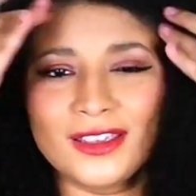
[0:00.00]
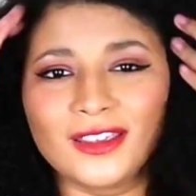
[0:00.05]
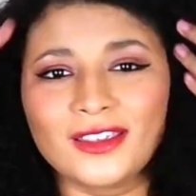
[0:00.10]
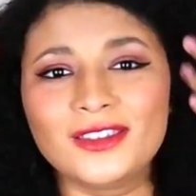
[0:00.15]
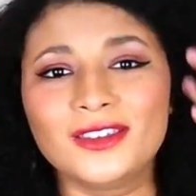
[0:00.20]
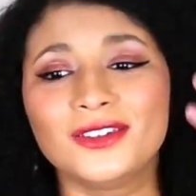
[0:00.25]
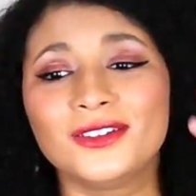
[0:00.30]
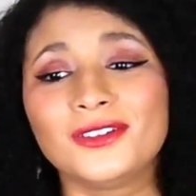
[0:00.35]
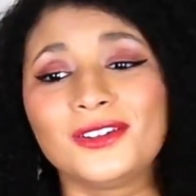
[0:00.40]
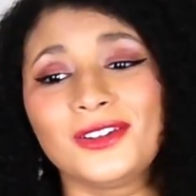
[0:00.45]

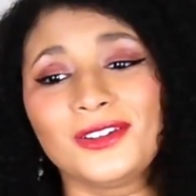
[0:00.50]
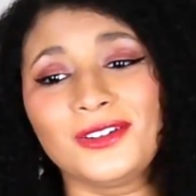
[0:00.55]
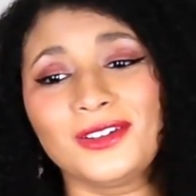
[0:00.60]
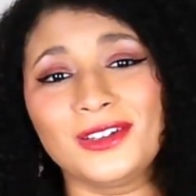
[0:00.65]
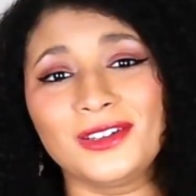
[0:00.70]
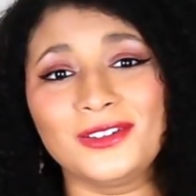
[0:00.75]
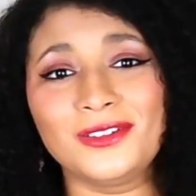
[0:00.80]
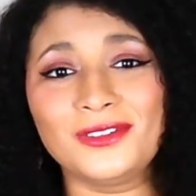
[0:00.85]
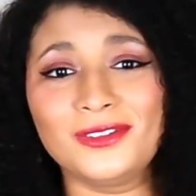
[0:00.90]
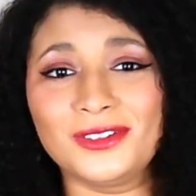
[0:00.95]
You do
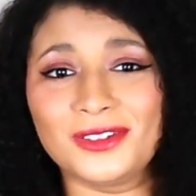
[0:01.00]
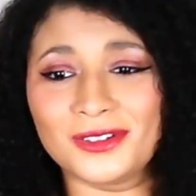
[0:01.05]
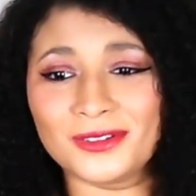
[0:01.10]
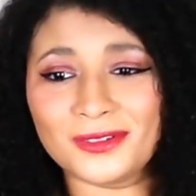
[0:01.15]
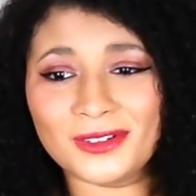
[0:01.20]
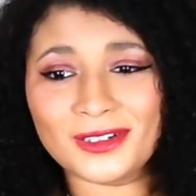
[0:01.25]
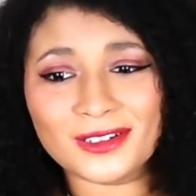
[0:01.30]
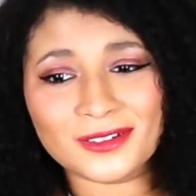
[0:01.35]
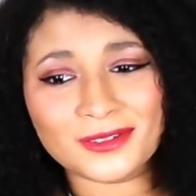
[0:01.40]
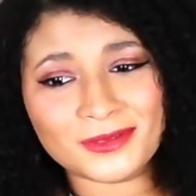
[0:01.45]
you. You're
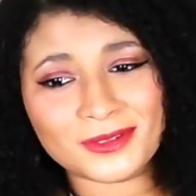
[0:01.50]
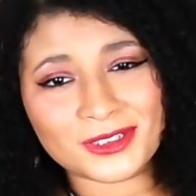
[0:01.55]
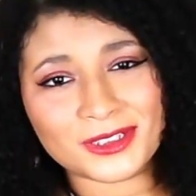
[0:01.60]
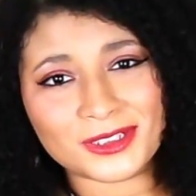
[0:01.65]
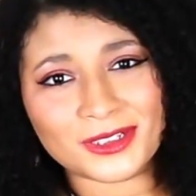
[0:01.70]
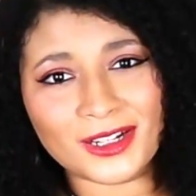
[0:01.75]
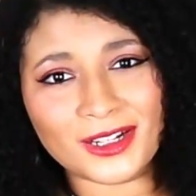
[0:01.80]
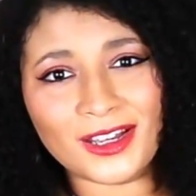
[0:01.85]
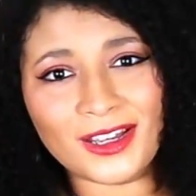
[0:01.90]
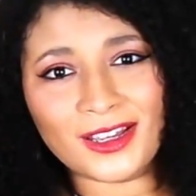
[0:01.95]
welcome to
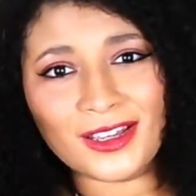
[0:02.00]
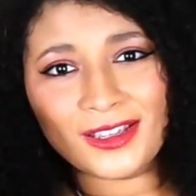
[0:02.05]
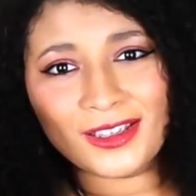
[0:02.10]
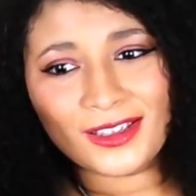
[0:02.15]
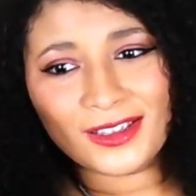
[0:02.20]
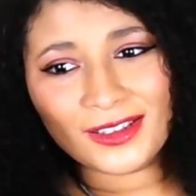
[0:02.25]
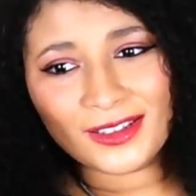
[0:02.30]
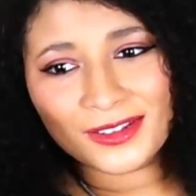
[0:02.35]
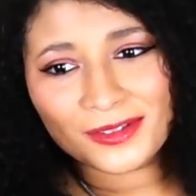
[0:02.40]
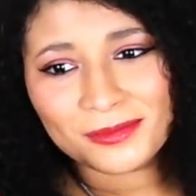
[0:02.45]
try
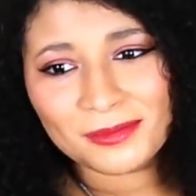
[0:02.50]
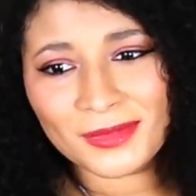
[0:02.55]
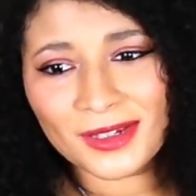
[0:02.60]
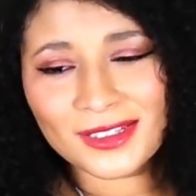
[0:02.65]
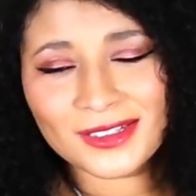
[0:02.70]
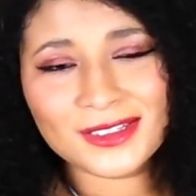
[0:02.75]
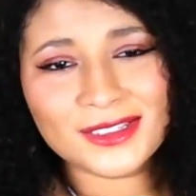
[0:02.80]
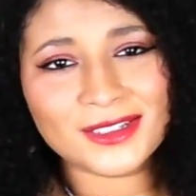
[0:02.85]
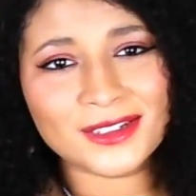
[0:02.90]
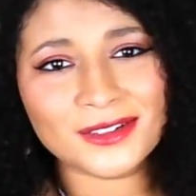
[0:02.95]
my
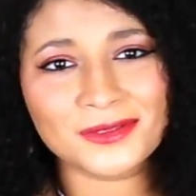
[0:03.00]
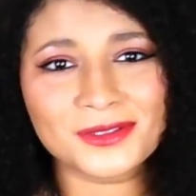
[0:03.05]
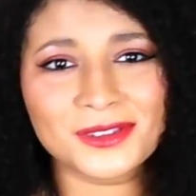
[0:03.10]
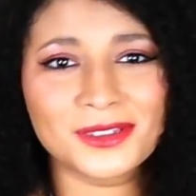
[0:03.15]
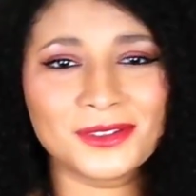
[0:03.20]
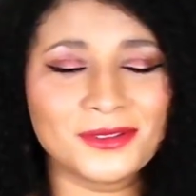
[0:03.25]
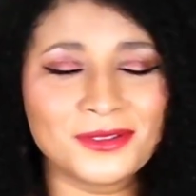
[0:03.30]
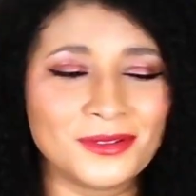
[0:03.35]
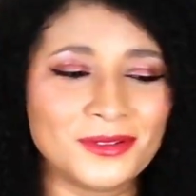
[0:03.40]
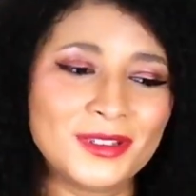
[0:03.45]
stuff
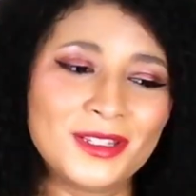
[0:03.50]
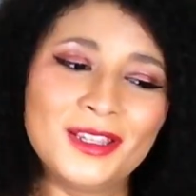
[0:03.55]
too.